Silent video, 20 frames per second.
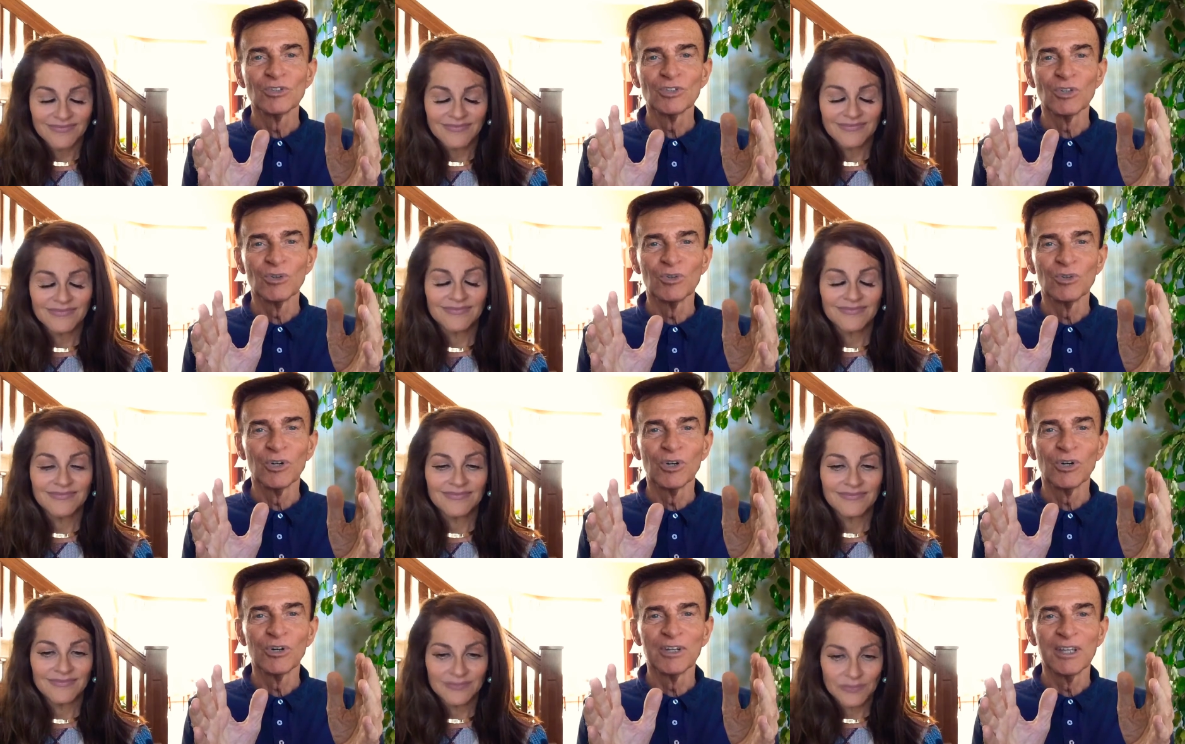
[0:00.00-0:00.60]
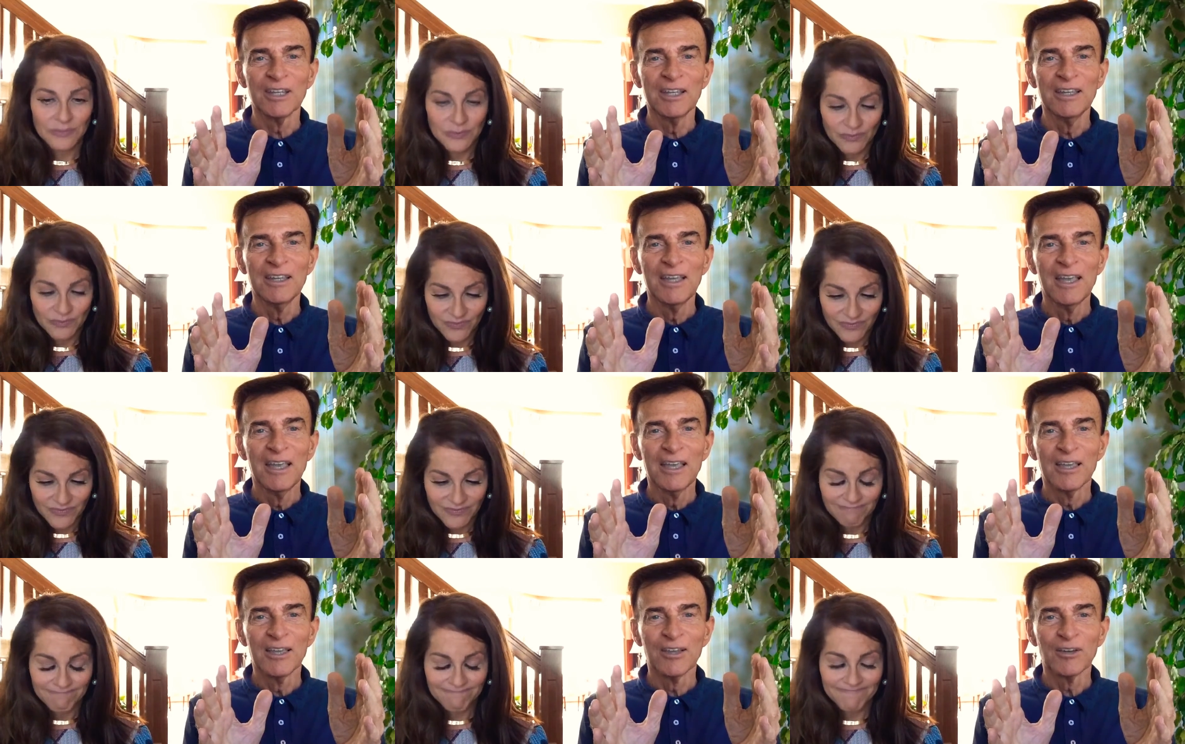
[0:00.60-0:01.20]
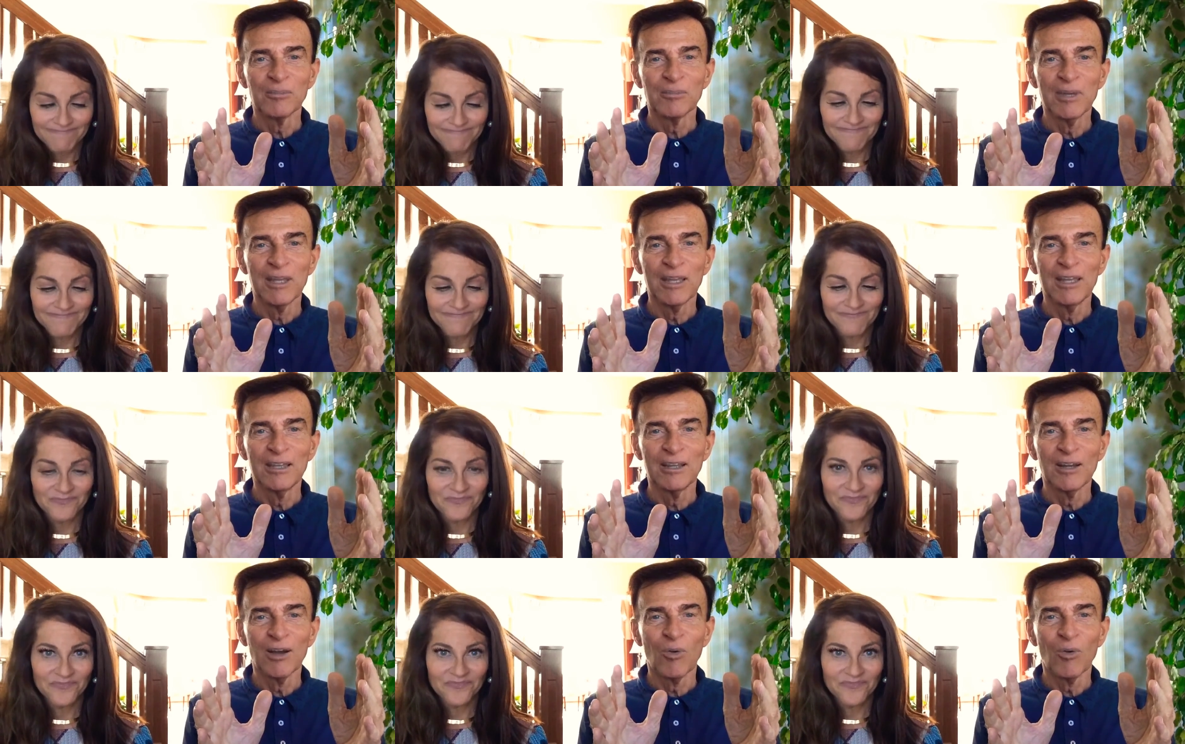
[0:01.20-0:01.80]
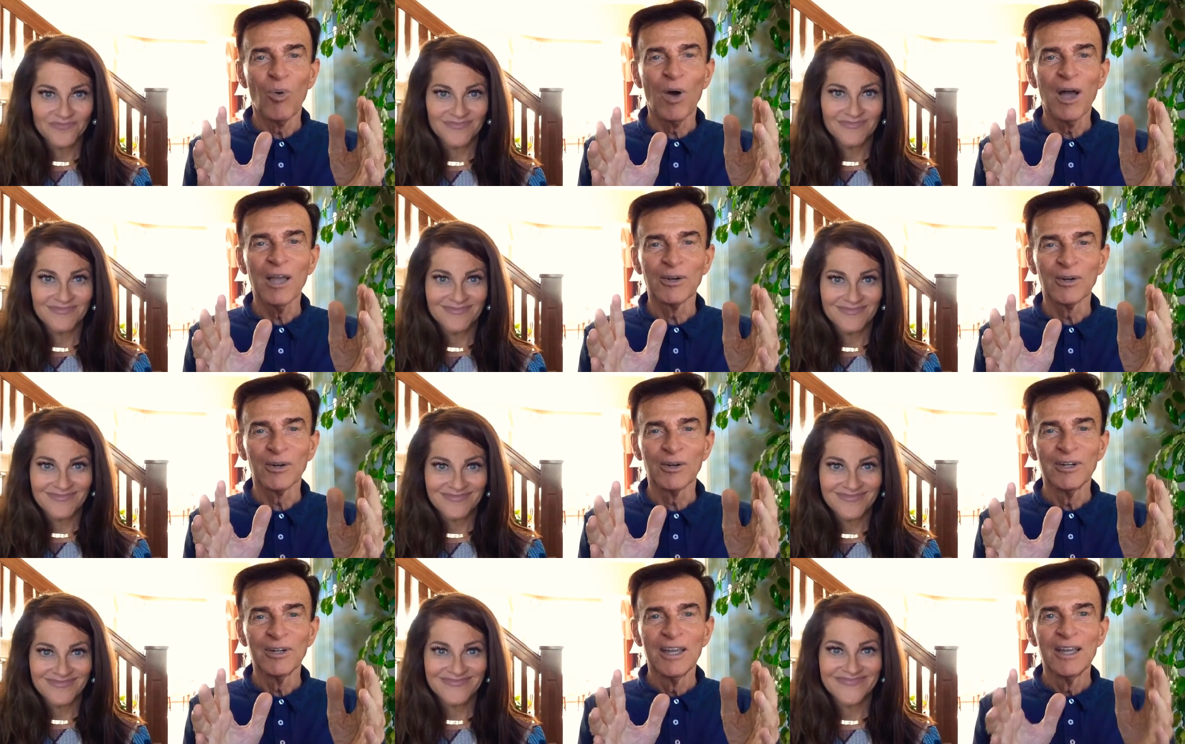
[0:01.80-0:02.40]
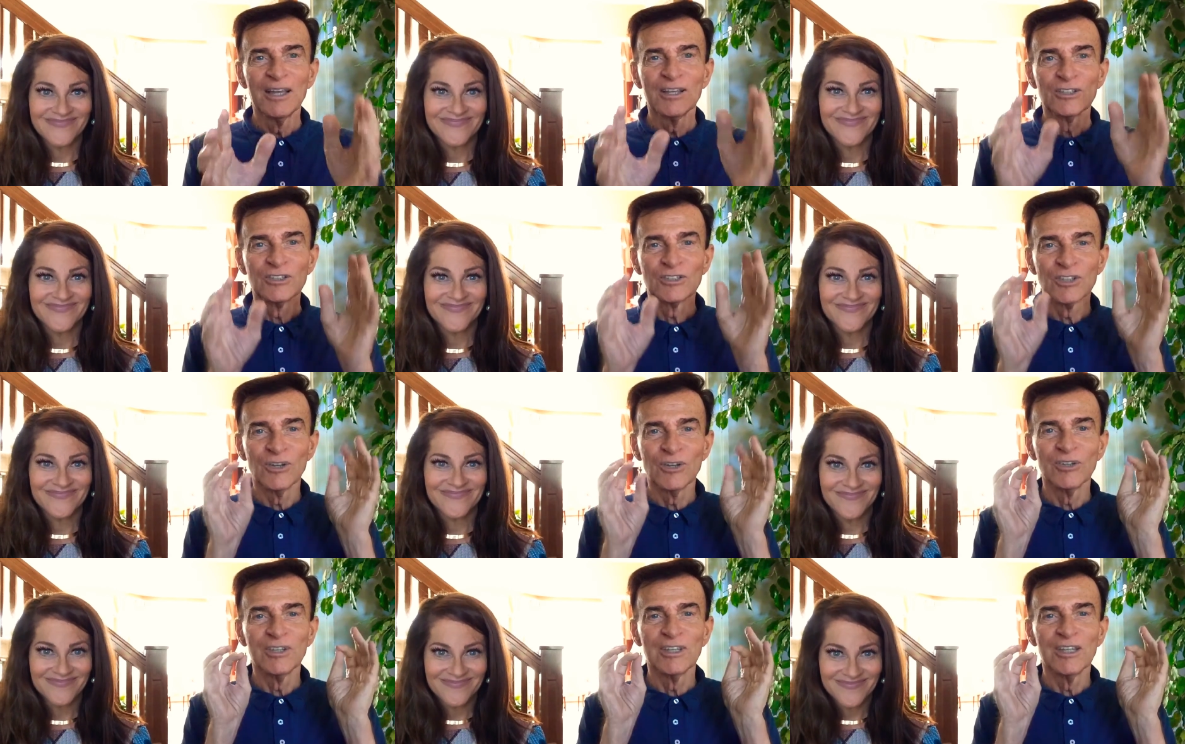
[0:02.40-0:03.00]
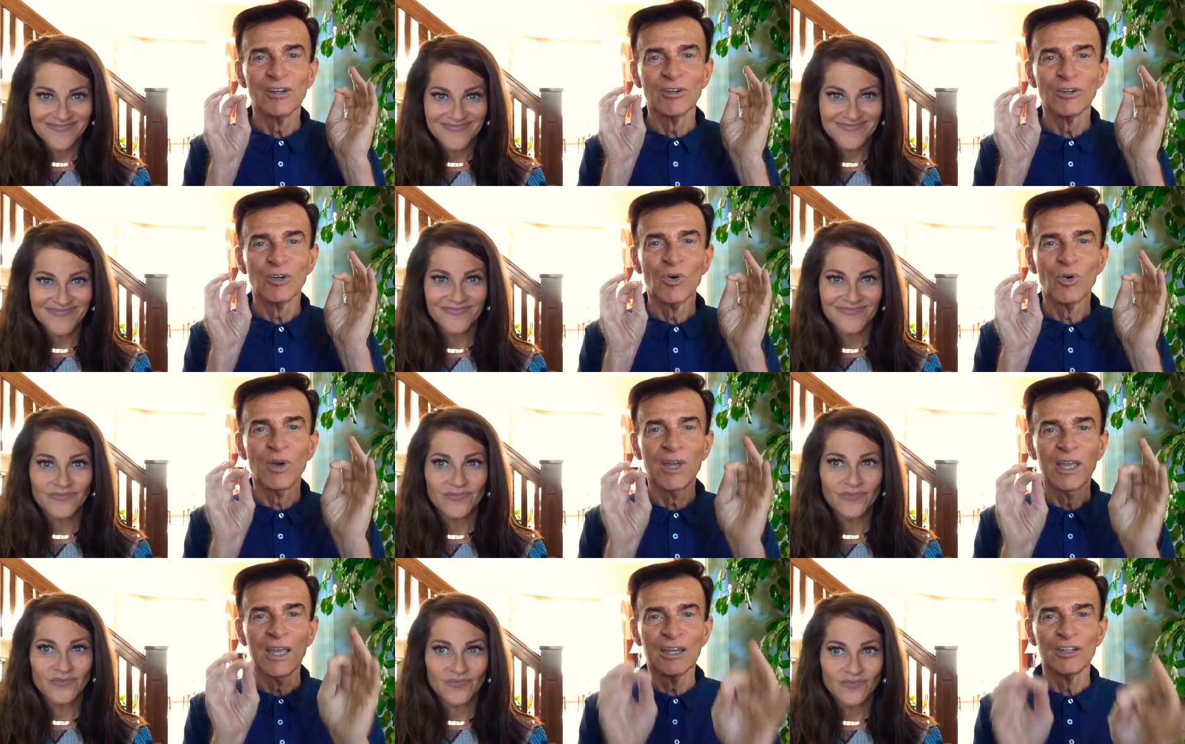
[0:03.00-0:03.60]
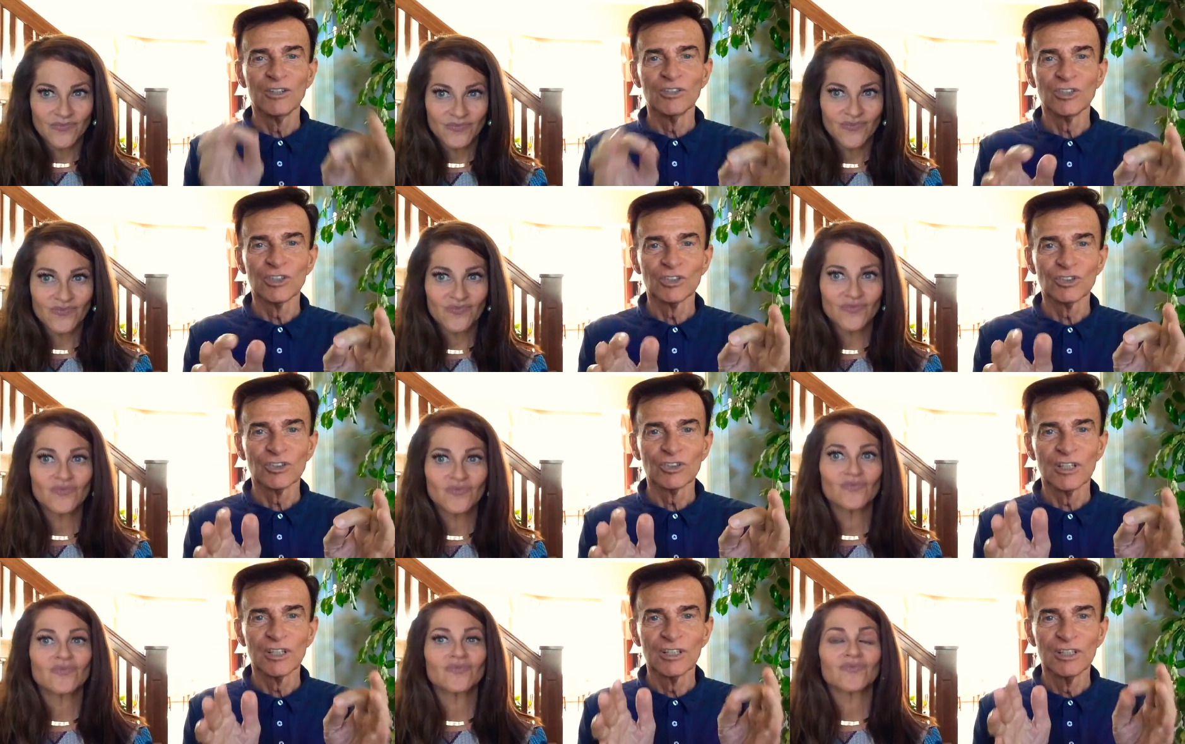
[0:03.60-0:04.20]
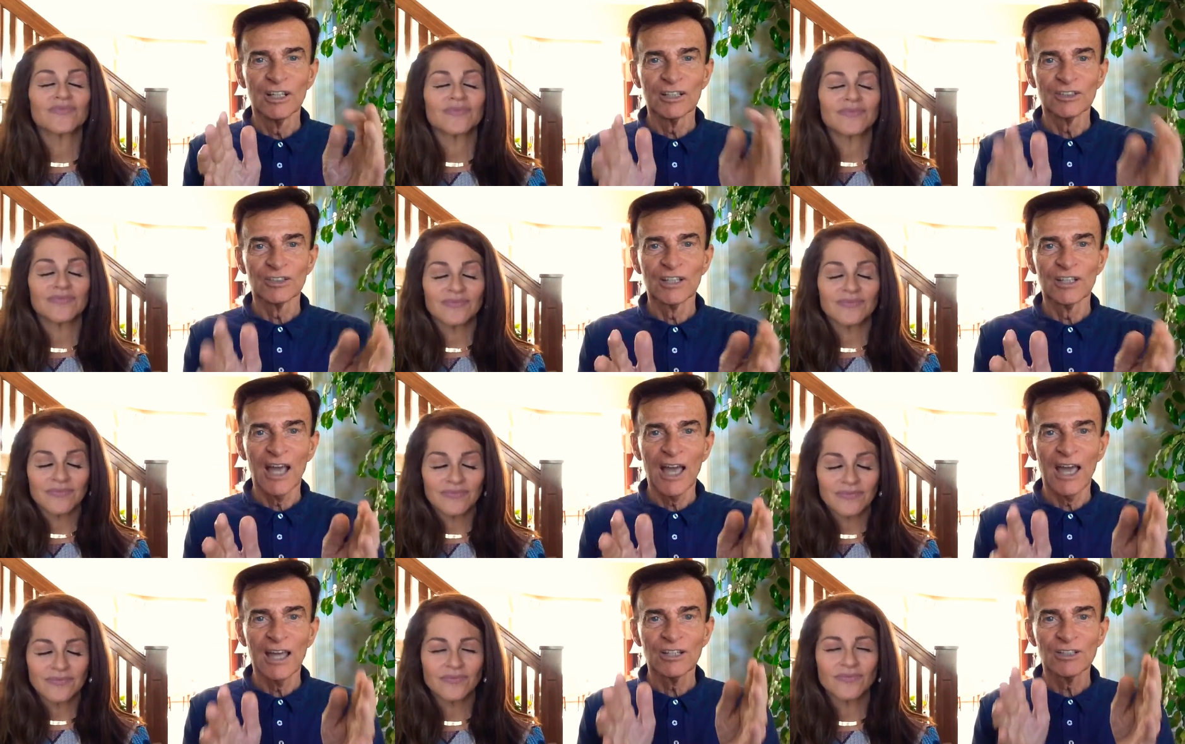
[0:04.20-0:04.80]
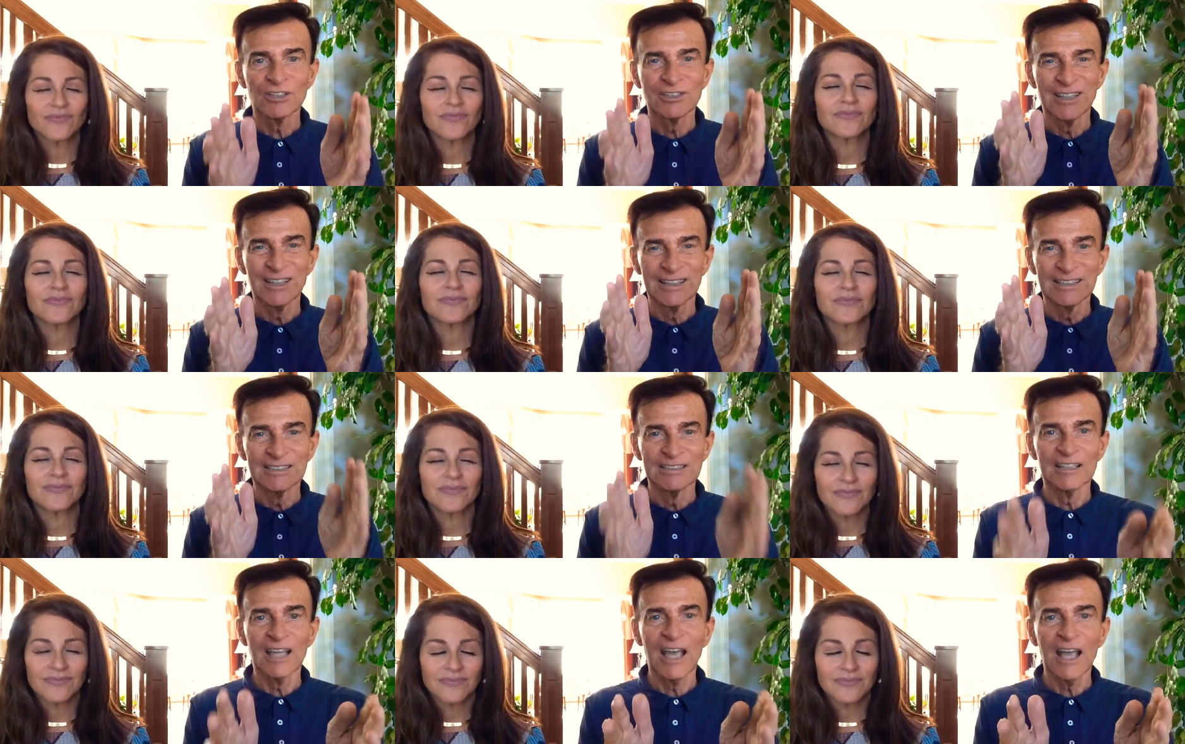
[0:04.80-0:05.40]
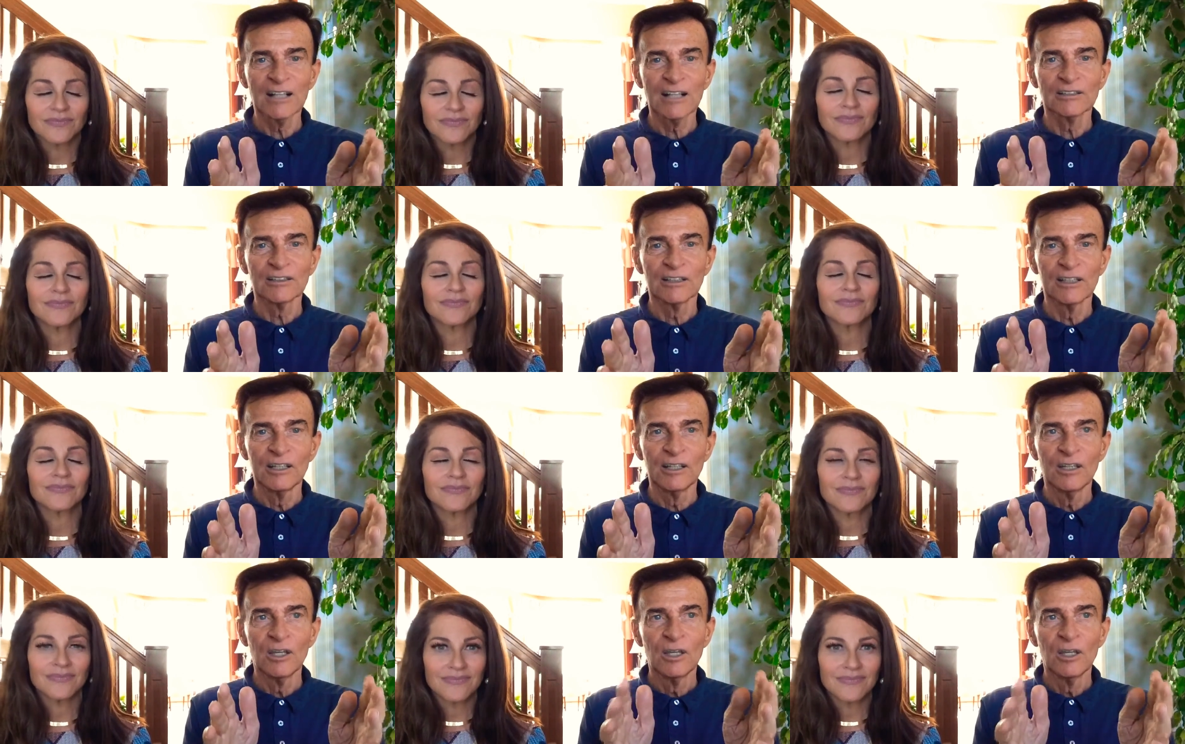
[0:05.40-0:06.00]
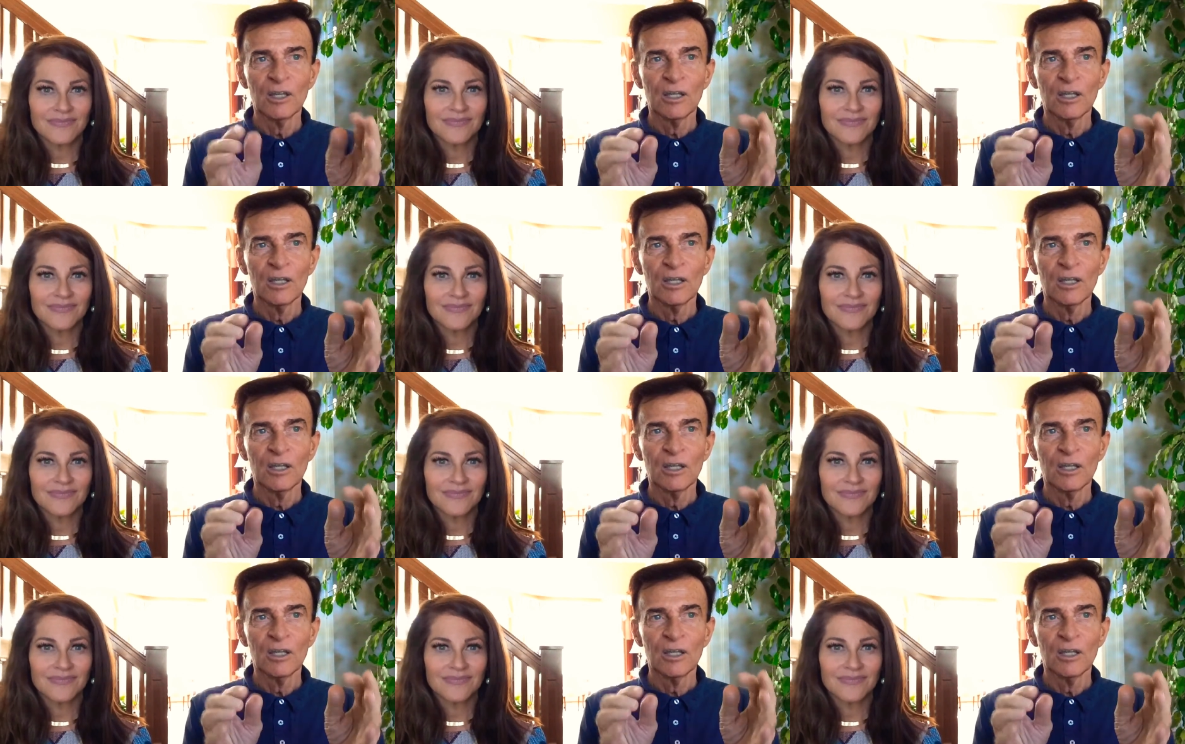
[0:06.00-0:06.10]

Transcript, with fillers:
Speaker 1: so dirty. It'll be uh, whiter, so it'll go ahead and just, just guide us exactly